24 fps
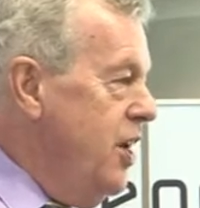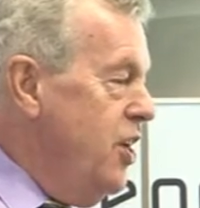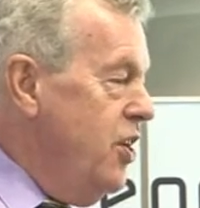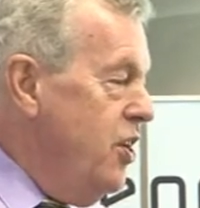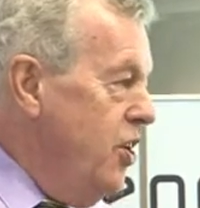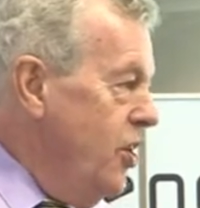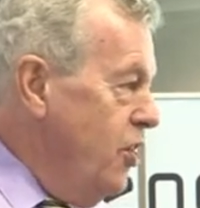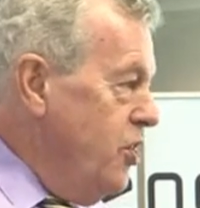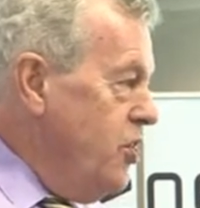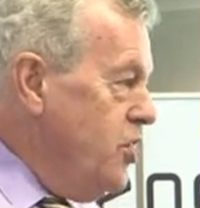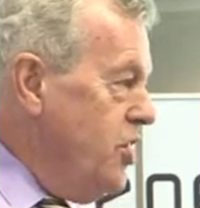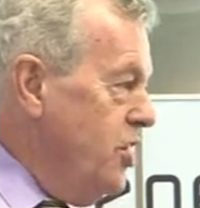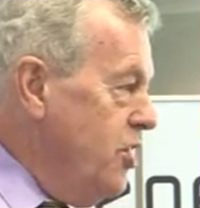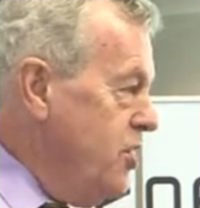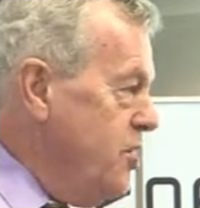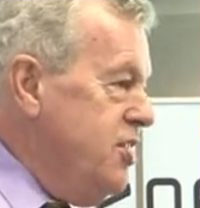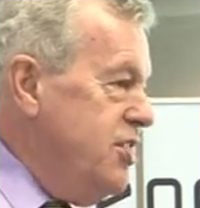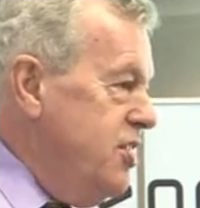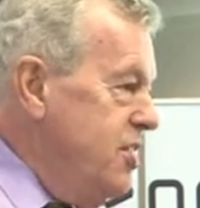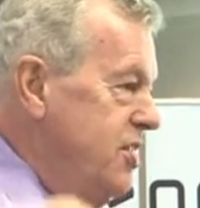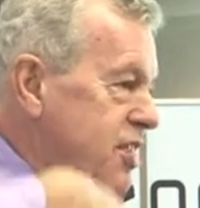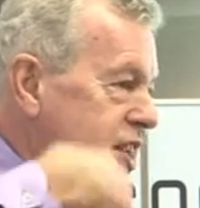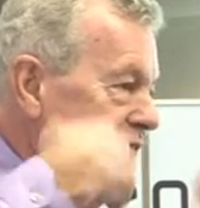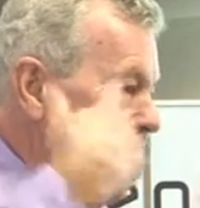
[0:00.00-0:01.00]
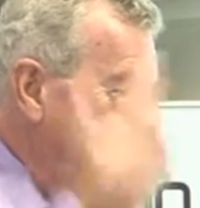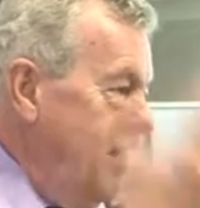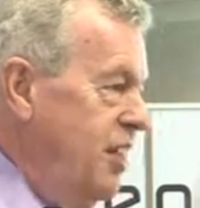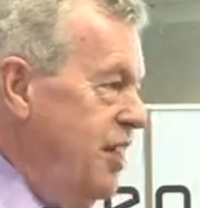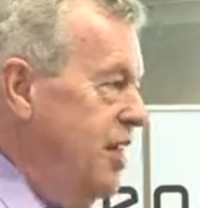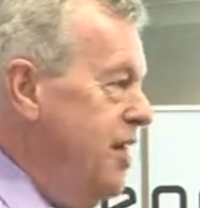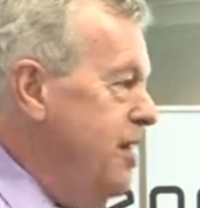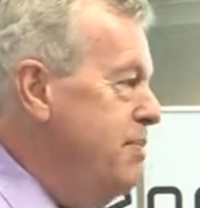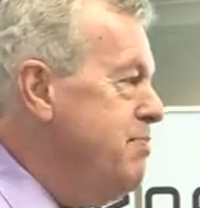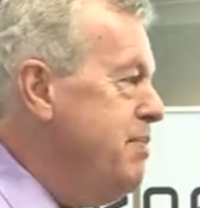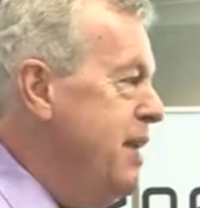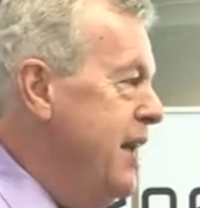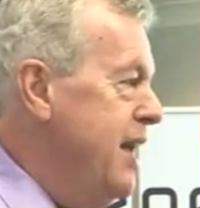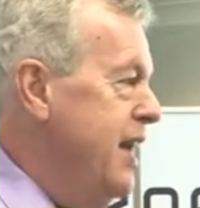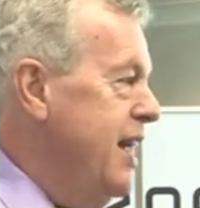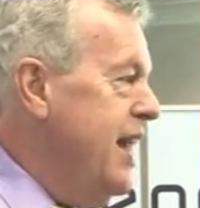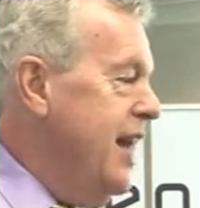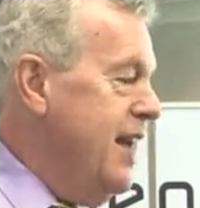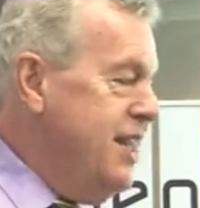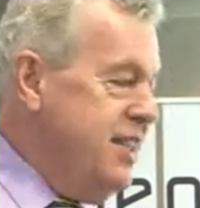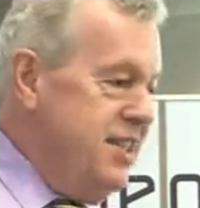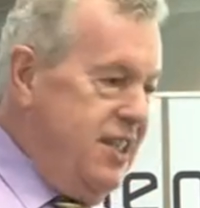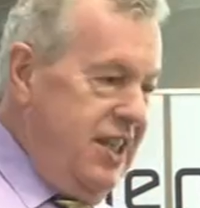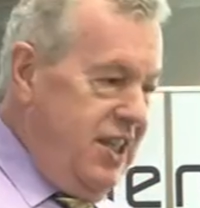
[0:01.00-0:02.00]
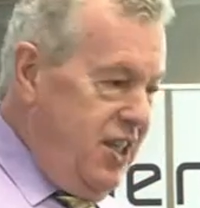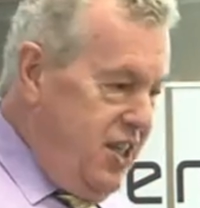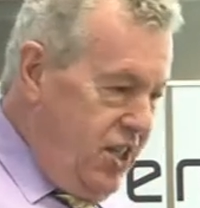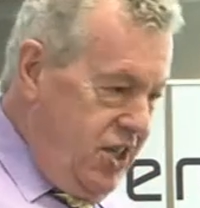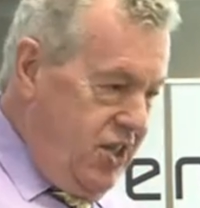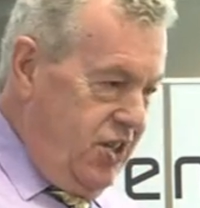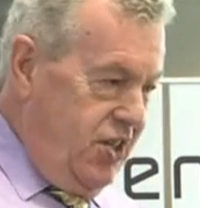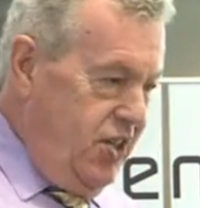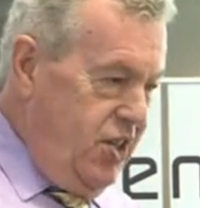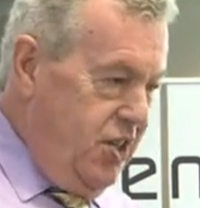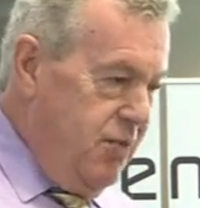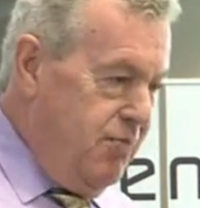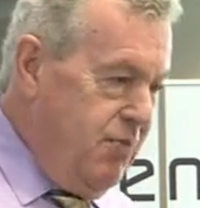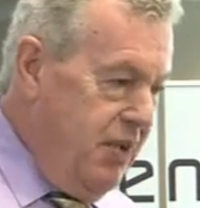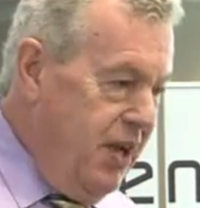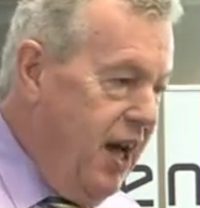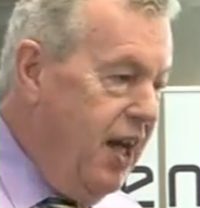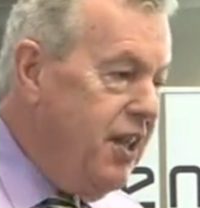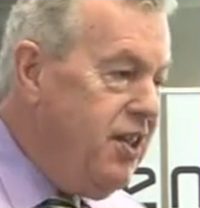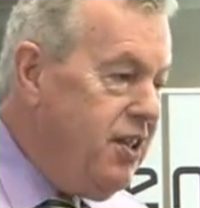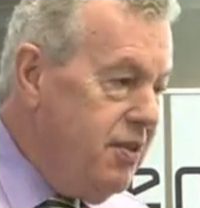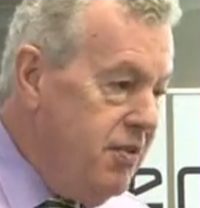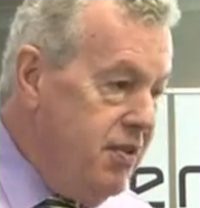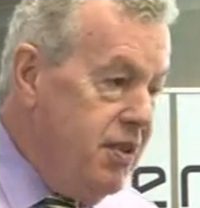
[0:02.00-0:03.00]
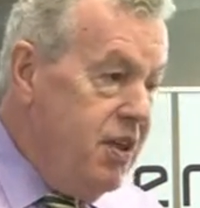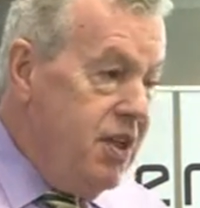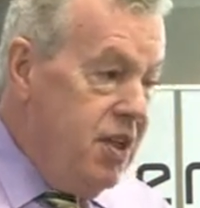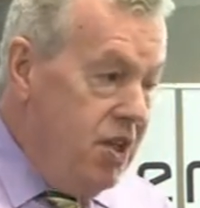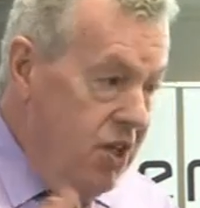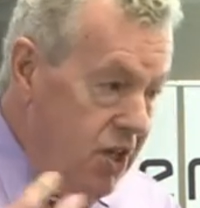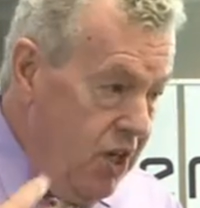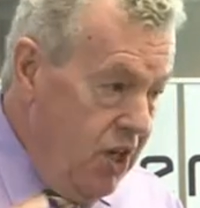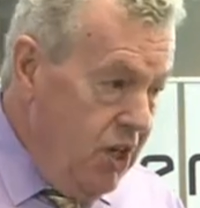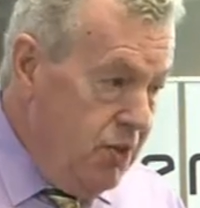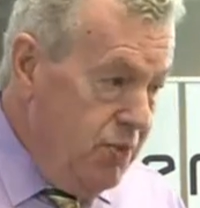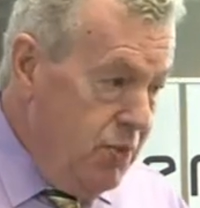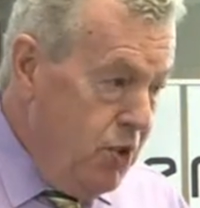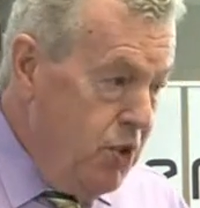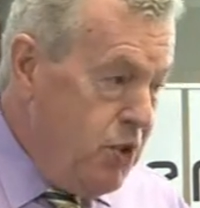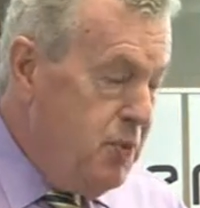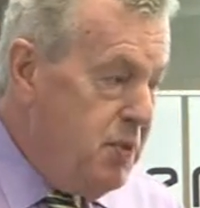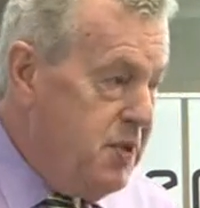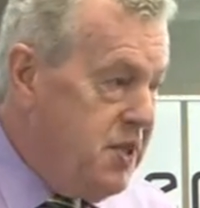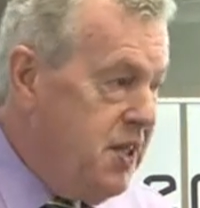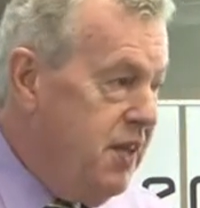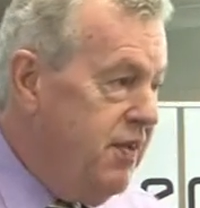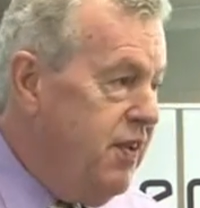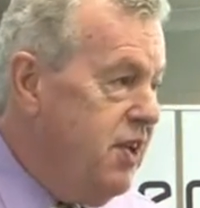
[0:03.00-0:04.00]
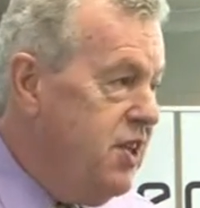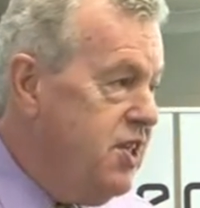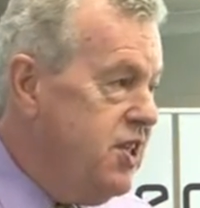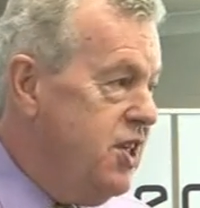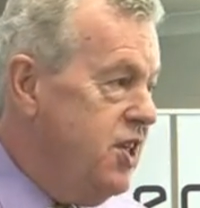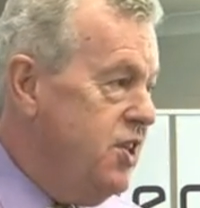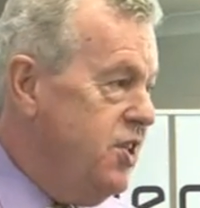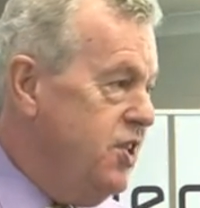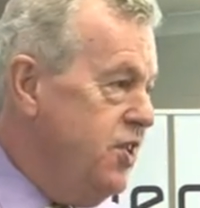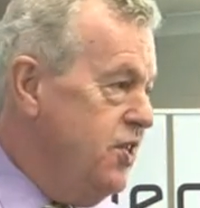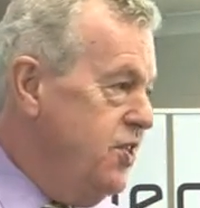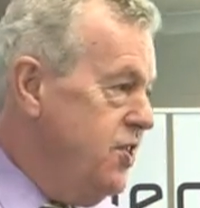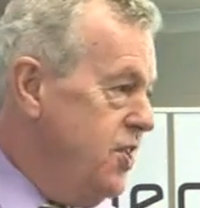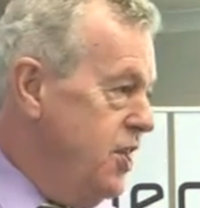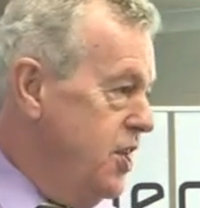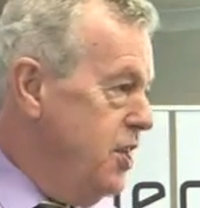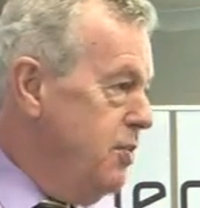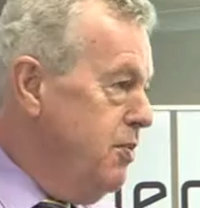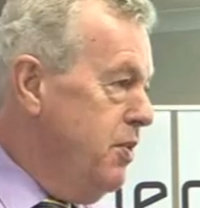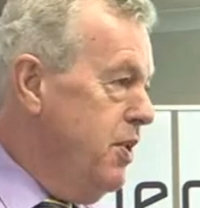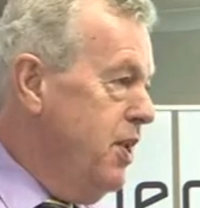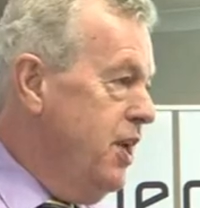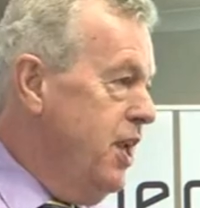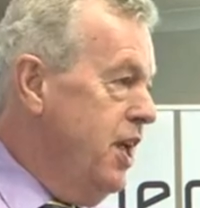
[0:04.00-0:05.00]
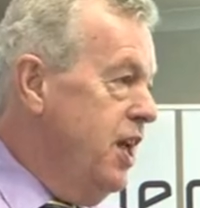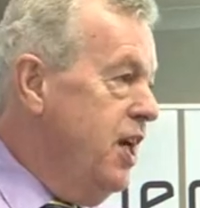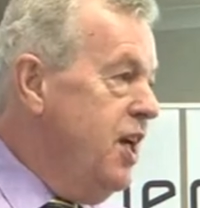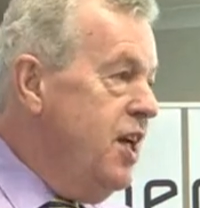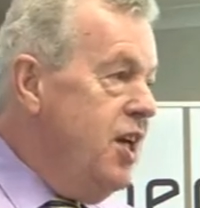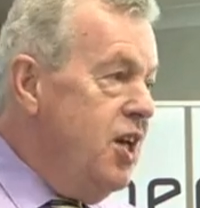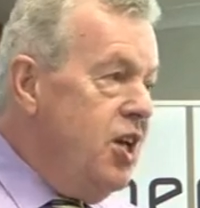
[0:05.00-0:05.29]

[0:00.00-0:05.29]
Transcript: Not just, the big elastic tissues, but other, more specific tissues in your body.